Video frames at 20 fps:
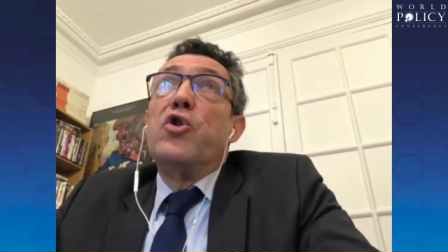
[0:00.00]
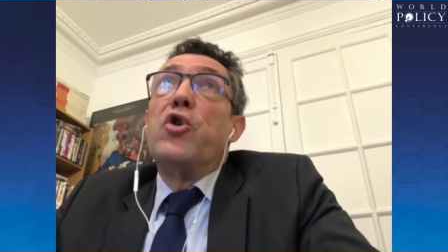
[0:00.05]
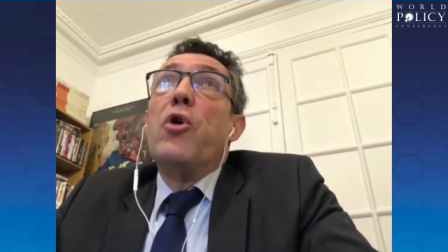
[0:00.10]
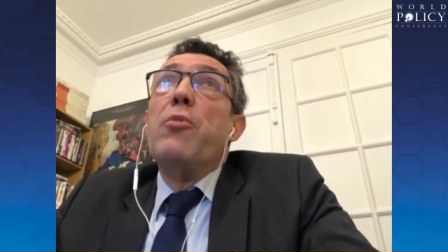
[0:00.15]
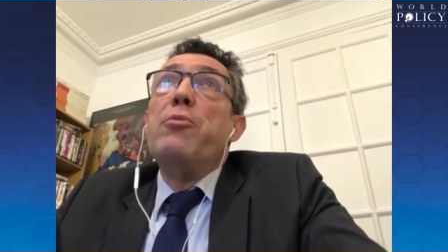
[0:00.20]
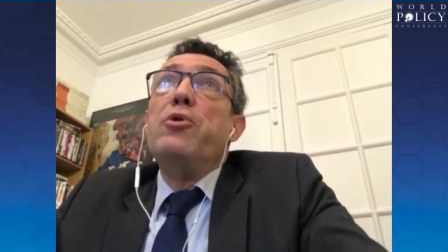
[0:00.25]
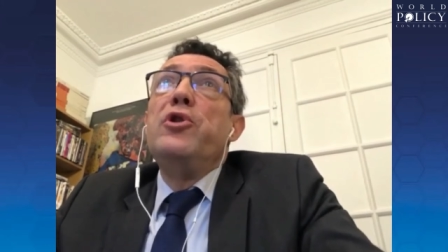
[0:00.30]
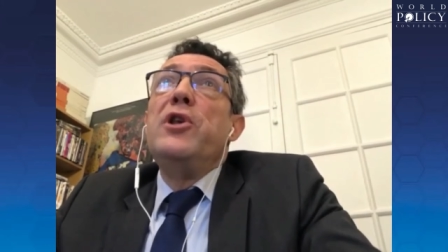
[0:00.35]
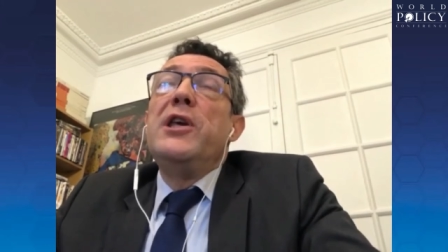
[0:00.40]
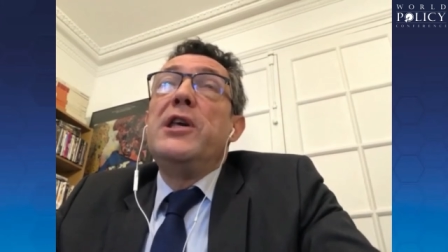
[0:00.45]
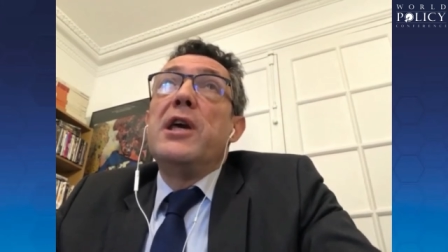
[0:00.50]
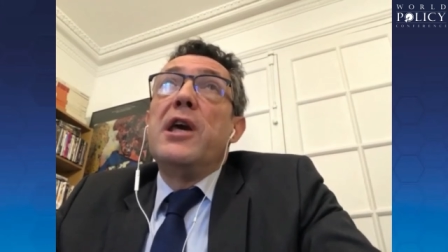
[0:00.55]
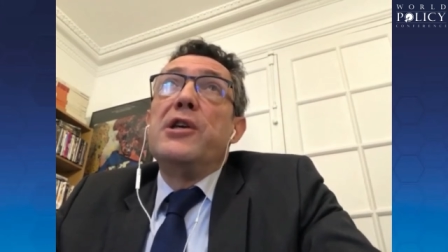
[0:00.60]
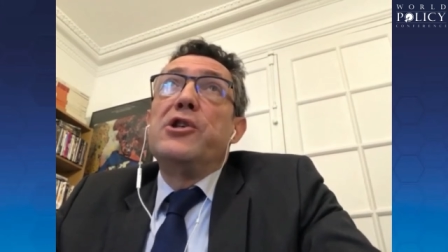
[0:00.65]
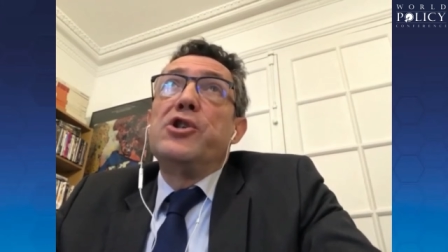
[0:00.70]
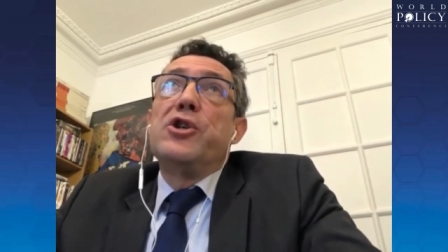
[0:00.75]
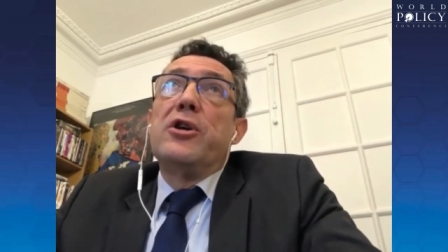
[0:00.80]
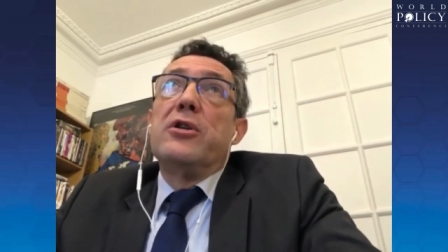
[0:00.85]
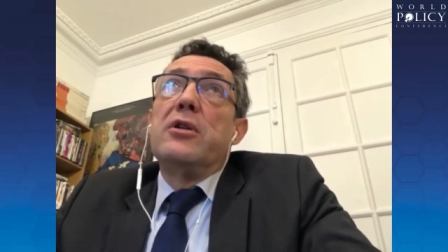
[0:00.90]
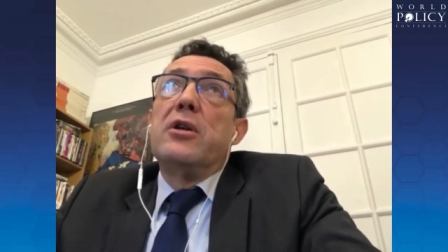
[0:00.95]

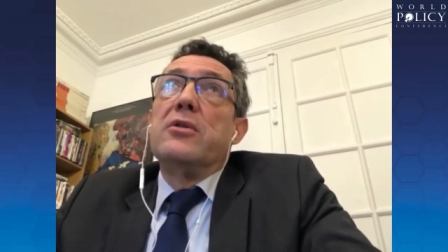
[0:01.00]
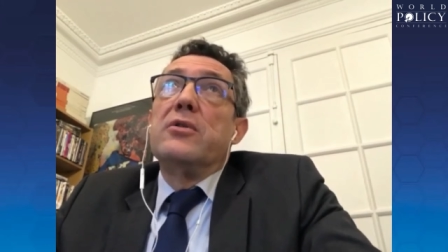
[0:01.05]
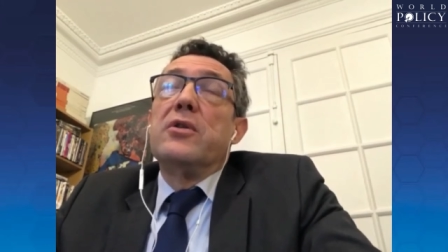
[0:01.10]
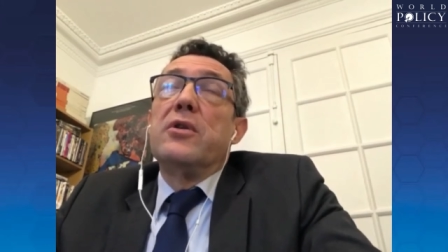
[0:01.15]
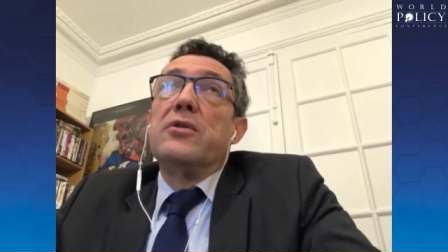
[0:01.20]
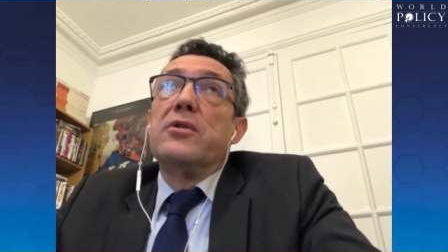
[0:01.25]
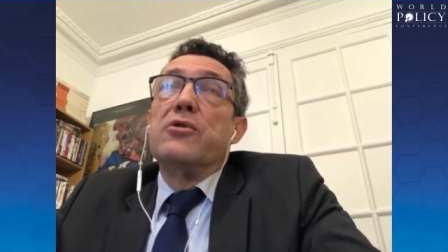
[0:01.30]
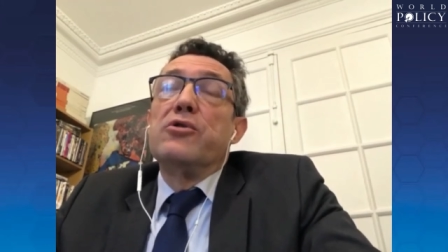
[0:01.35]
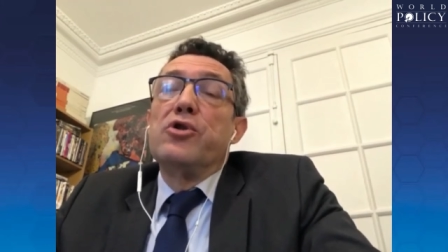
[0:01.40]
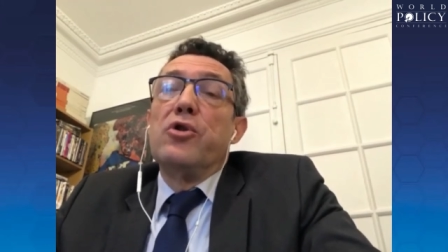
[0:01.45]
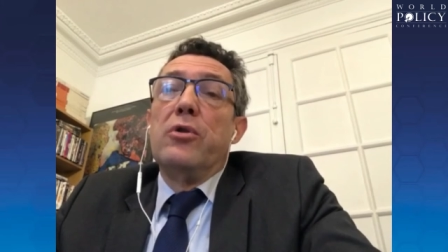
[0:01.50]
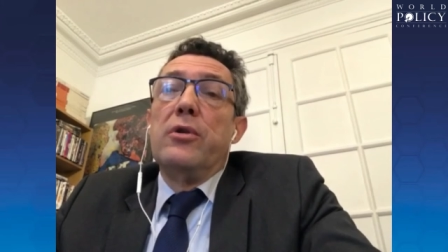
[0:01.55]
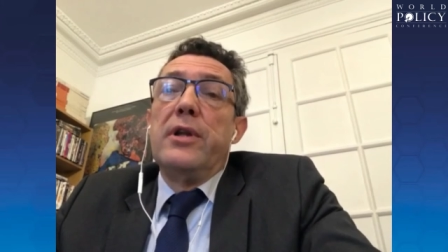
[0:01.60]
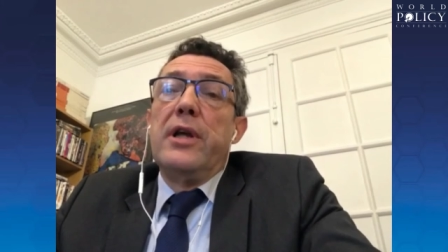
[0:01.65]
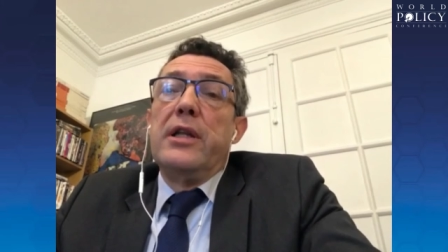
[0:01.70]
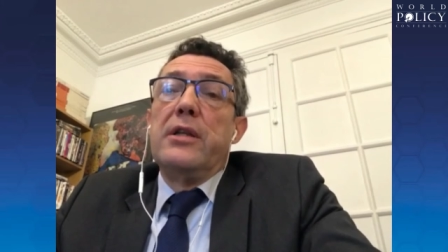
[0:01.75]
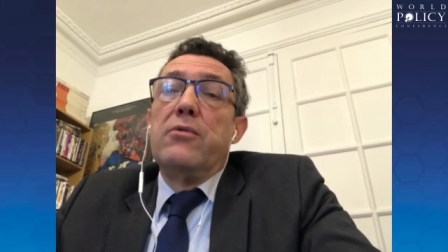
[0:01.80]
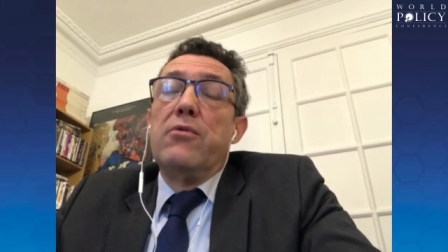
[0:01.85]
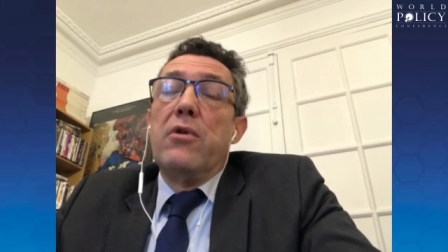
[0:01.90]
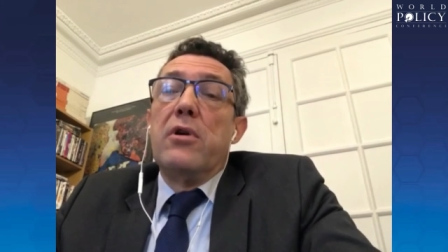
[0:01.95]
communication on the social
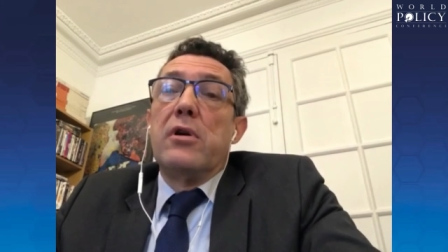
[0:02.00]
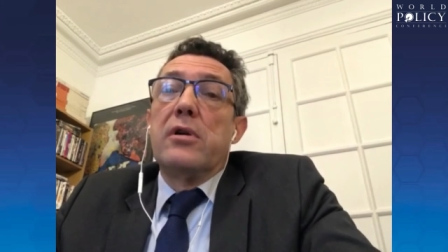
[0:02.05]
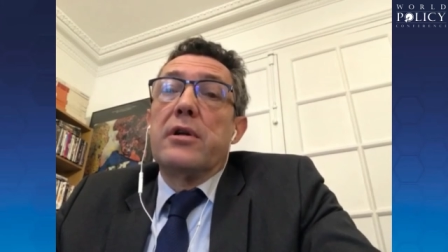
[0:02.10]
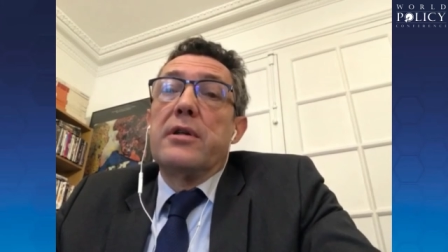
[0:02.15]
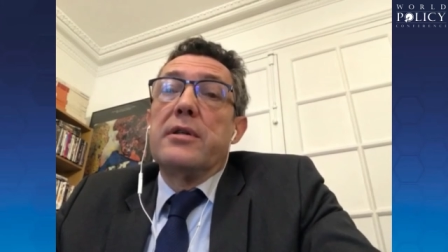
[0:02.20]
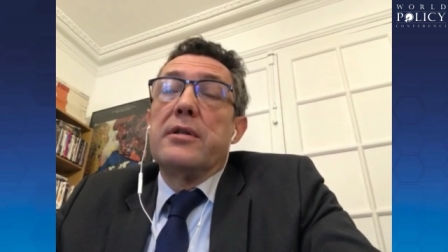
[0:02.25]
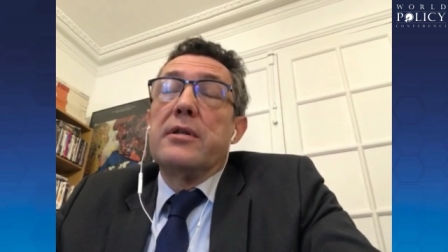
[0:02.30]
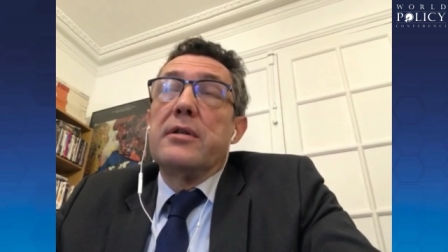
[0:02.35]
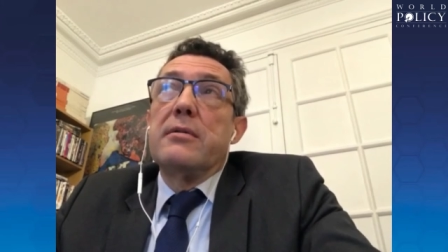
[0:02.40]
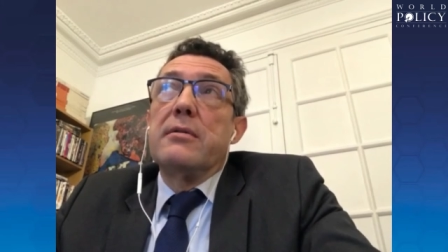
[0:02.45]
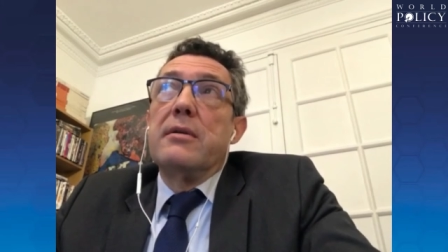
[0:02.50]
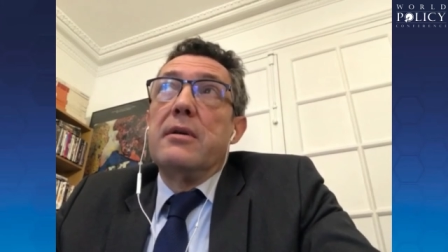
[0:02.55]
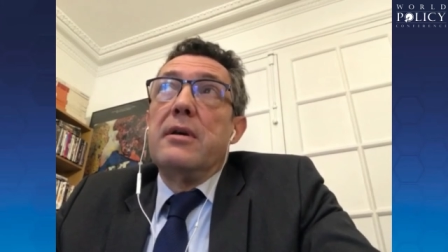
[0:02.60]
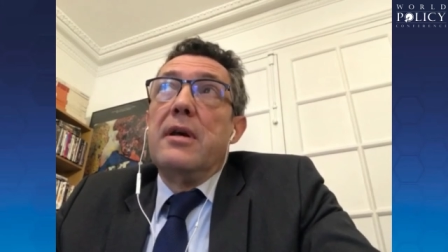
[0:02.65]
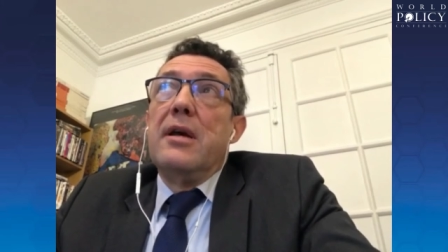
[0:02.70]
networks.